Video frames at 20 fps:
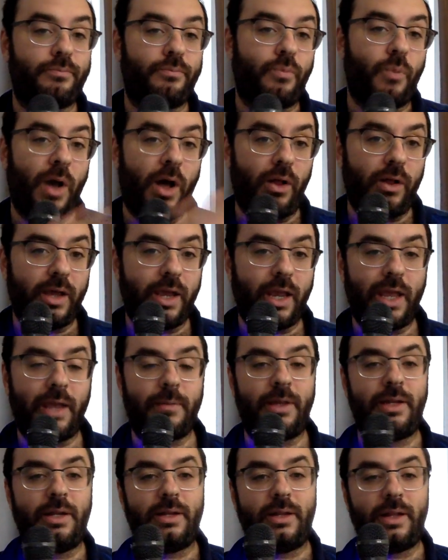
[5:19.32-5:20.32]
Well, I
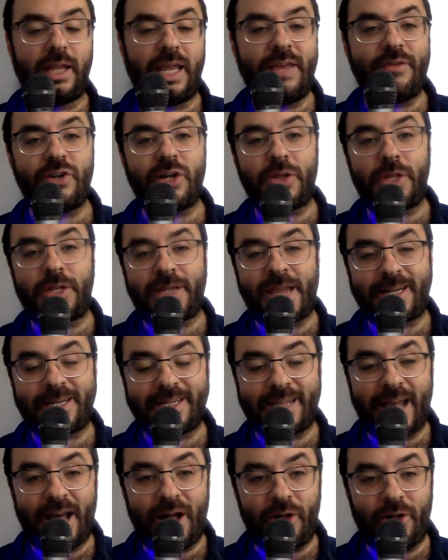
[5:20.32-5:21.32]
mean, even on the
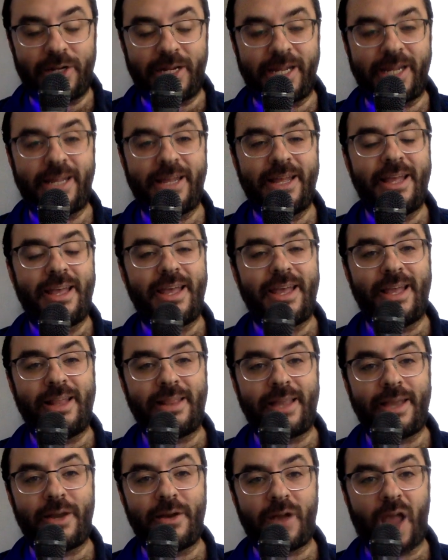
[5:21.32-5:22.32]
technicality, it
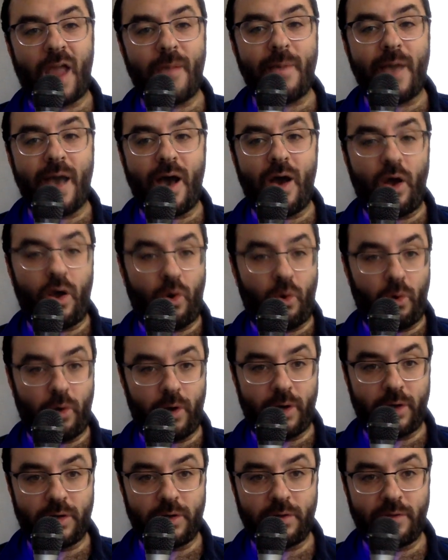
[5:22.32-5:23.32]
later came out,
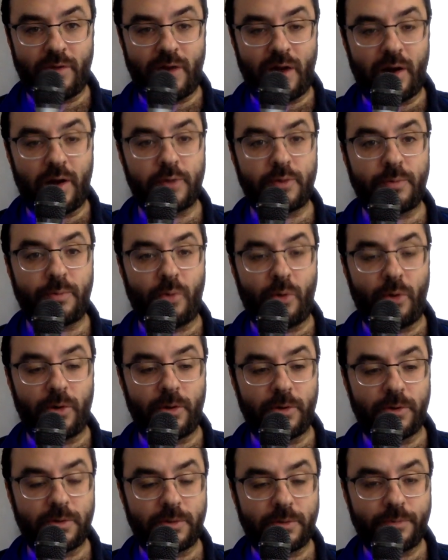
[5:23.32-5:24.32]
according to various
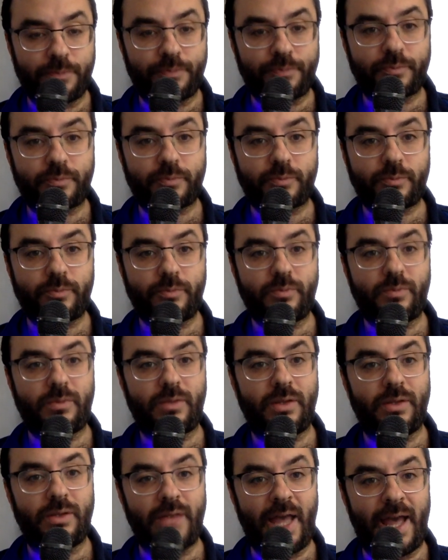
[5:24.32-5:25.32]
reporters,
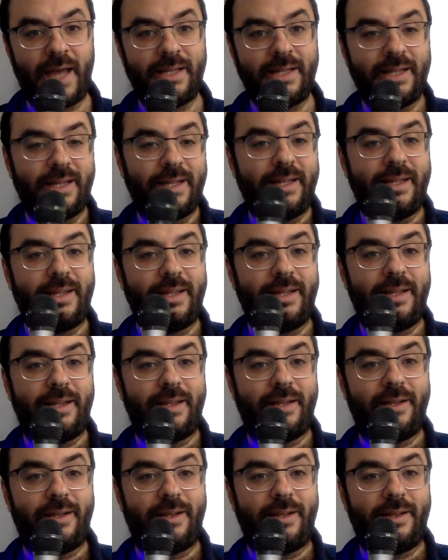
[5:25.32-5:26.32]
that
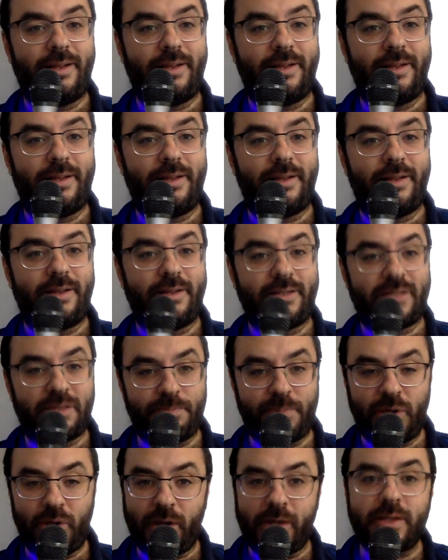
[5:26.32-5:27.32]

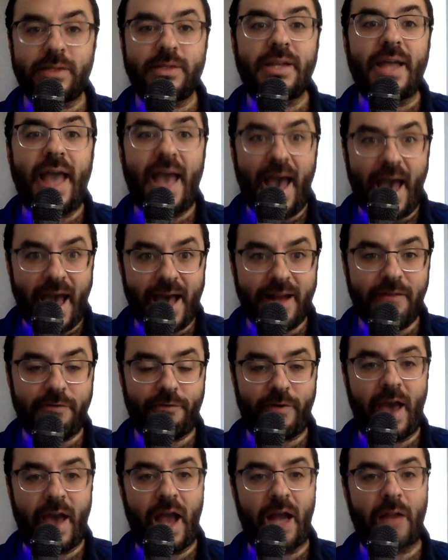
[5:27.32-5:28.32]
Sebelius had, in
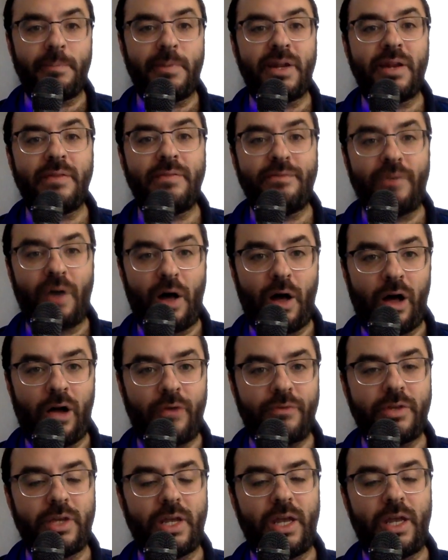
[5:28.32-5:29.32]
fact, been
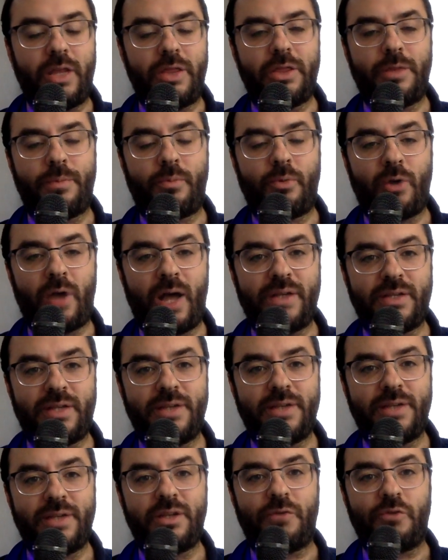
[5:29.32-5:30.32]
involved in the
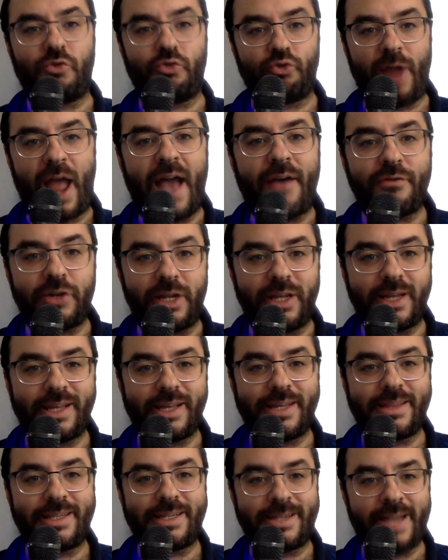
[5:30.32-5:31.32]
process of
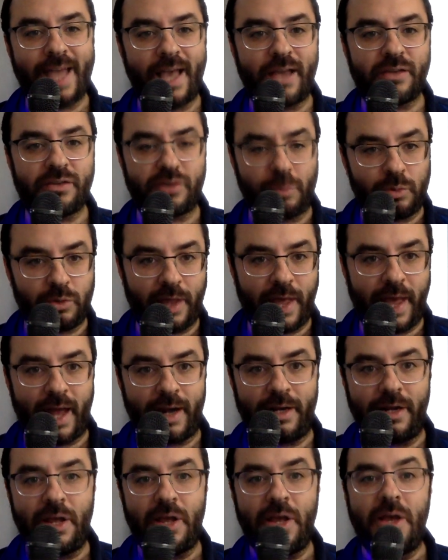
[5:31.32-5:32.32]
drafting the text of the
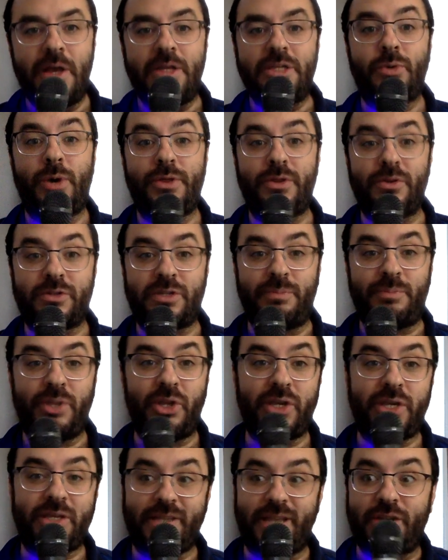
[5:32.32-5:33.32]
plan. So whether
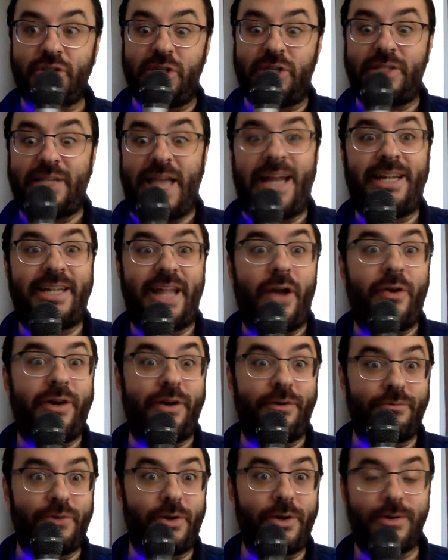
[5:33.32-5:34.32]
Sebelius actually sat
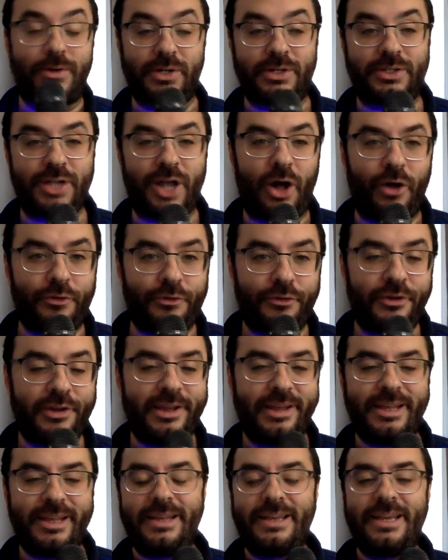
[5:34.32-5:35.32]
down and wrote it herself
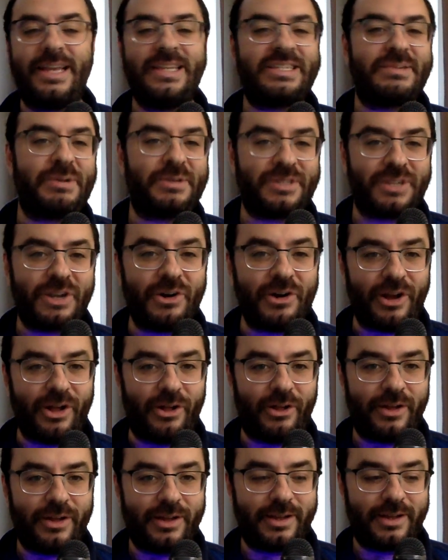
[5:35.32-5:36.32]
is
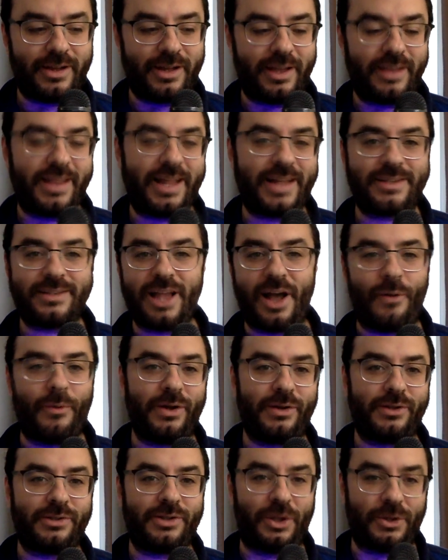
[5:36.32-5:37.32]
immaterial. That's not
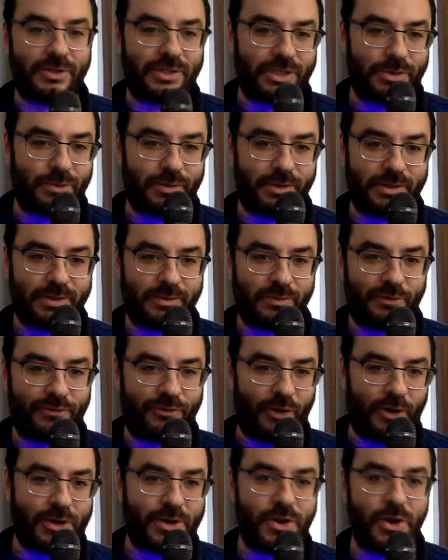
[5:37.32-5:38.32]
what Tulsi was
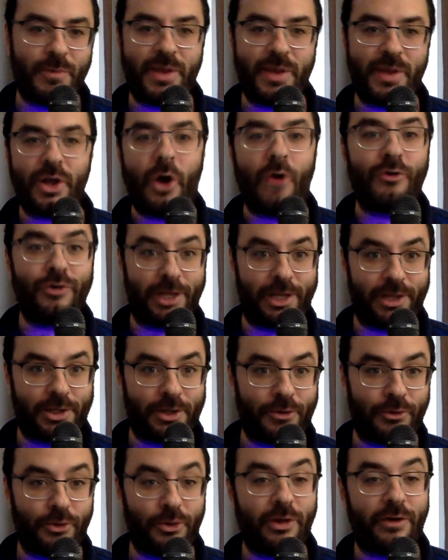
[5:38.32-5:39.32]
referring to. You're being overly
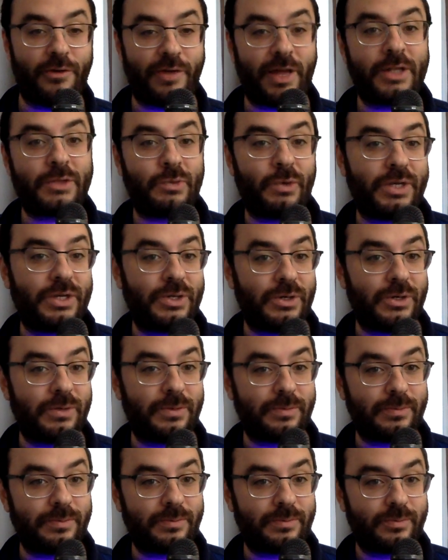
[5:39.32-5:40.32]
literal if that's what
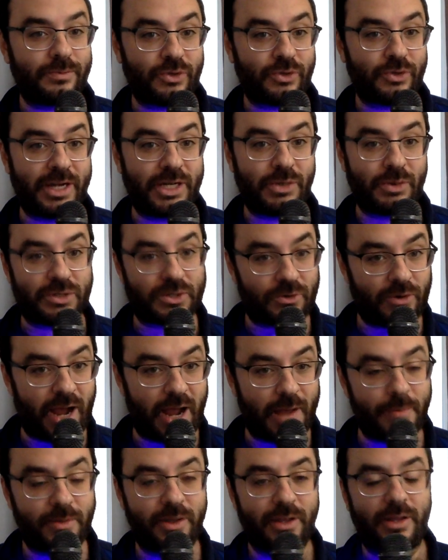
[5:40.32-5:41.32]
you're trying to
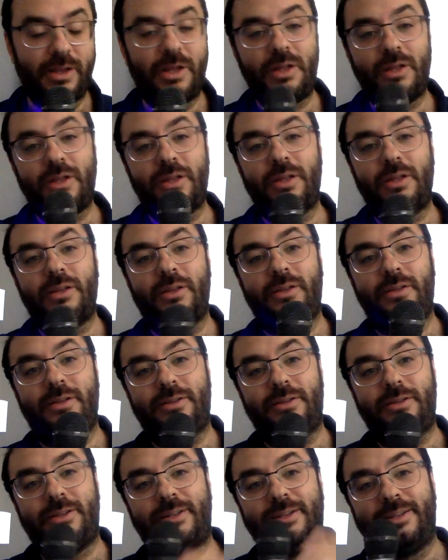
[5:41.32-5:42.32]
ascribe.
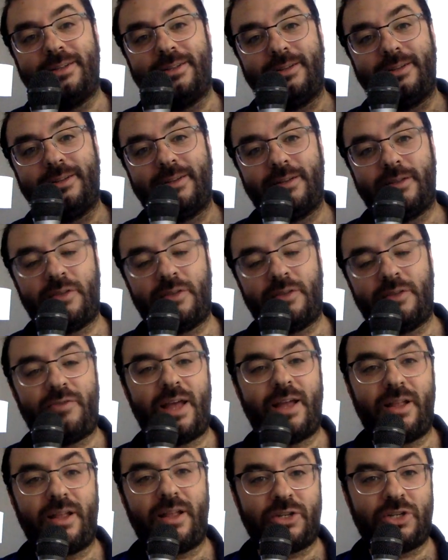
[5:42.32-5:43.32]
The
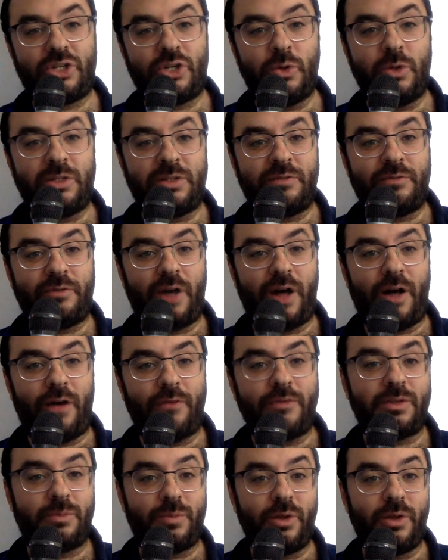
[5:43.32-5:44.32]
fact that she was
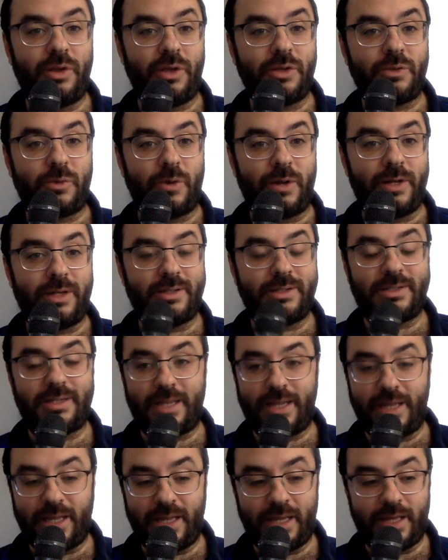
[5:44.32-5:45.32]
involved, Sebelius was,
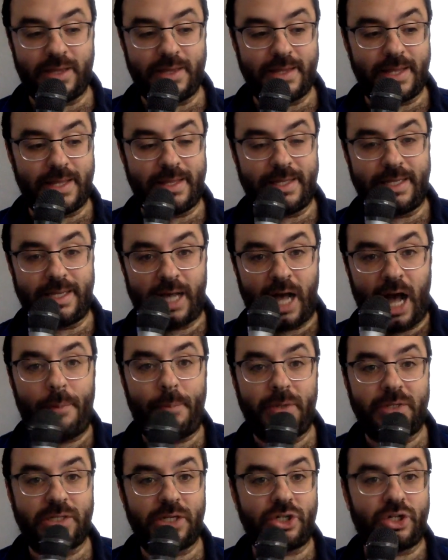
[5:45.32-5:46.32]
in the
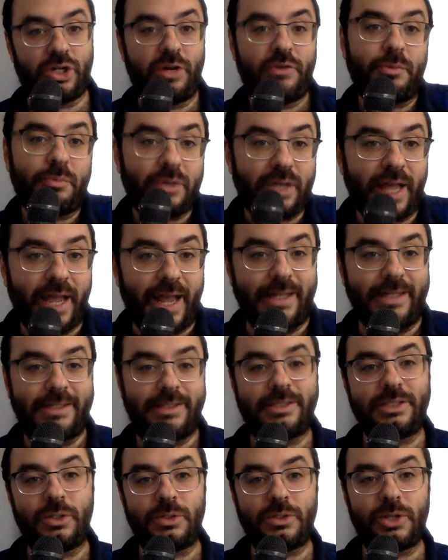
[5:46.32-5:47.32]
composition of the plan.
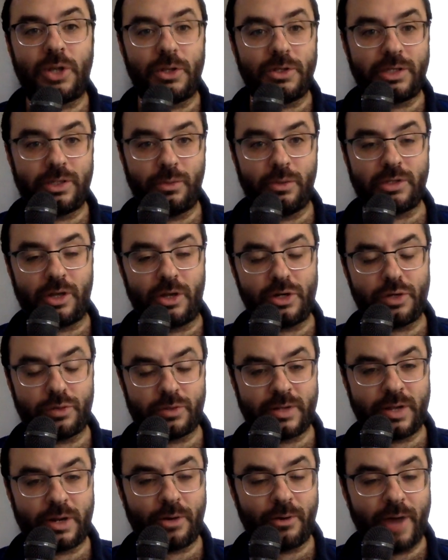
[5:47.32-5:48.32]
So Tulsi was
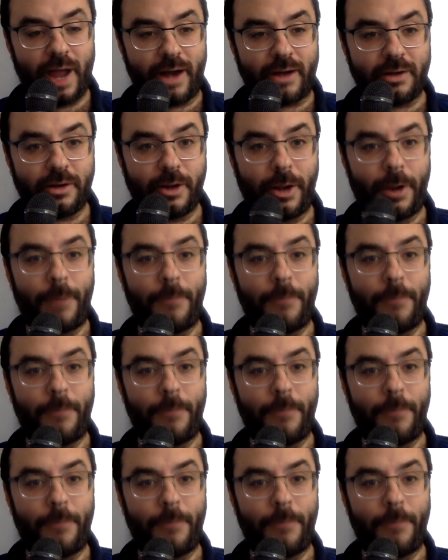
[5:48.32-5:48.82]
100% correct.